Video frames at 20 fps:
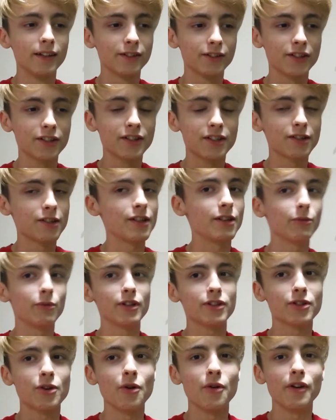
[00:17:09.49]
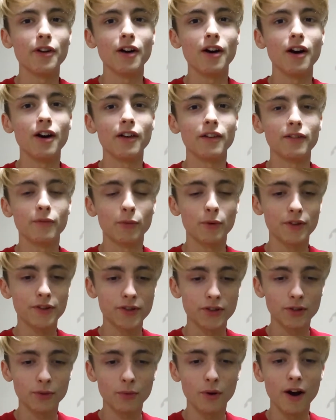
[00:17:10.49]
Just see what's going on once
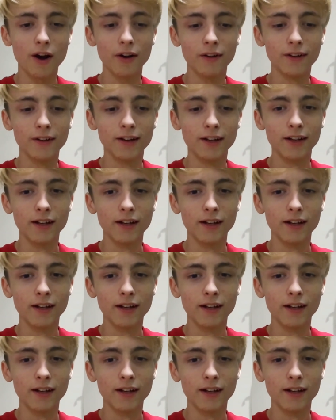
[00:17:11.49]
in a while.